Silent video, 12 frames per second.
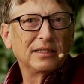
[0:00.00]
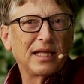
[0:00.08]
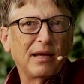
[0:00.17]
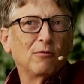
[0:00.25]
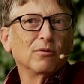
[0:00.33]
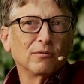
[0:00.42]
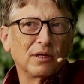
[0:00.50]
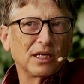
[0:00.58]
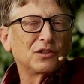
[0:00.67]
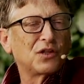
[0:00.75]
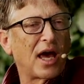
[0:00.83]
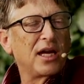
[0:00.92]
they were
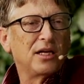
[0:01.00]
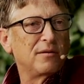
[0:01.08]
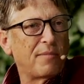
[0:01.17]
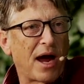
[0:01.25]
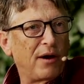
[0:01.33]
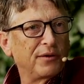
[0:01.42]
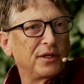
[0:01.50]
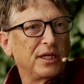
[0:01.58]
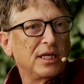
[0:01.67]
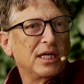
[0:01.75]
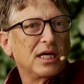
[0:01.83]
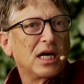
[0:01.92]
excited about
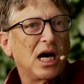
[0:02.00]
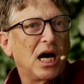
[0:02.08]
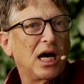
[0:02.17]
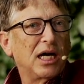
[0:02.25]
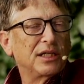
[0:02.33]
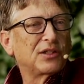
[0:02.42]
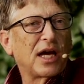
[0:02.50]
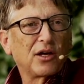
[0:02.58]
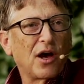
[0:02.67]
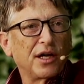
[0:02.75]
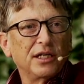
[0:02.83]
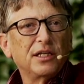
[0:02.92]
as I
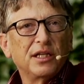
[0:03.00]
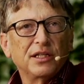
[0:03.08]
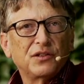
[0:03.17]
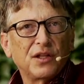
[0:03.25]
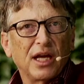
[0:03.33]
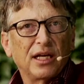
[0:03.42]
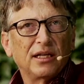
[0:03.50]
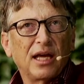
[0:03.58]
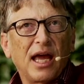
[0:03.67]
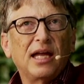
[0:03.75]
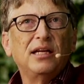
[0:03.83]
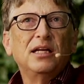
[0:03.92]
got into this thing.
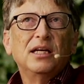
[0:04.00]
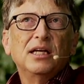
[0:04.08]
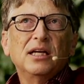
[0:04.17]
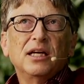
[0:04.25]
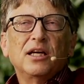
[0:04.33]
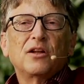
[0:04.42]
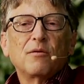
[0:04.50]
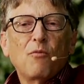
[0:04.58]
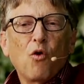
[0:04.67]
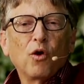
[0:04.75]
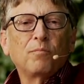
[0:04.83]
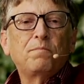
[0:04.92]
And the
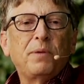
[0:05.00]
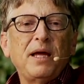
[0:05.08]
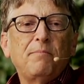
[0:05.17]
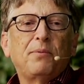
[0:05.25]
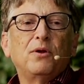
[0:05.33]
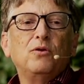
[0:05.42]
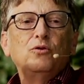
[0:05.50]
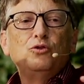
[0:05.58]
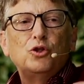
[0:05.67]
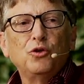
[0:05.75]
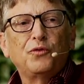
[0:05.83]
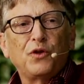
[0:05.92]
more people who
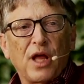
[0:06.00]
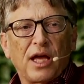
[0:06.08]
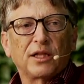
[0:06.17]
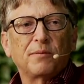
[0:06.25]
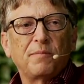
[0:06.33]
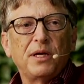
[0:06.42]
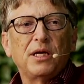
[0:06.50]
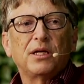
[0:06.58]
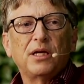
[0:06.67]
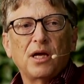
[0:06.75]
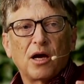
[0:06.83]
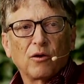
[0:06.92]
do philanthropy at
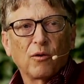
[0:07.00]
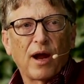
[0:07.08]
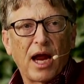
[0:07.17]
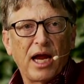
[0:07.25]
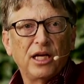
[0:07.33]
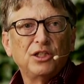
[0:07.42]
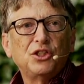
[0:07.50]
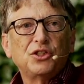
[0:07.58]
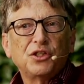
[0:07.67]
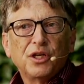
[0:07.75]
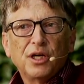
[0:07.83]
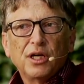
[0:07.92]
a younger
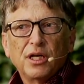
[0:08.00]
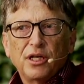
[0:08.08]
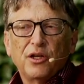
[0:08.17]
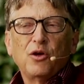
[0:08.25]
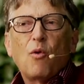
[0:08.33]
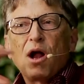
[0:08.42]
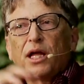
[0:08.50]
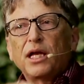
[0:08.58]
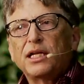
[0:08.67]
age, you want to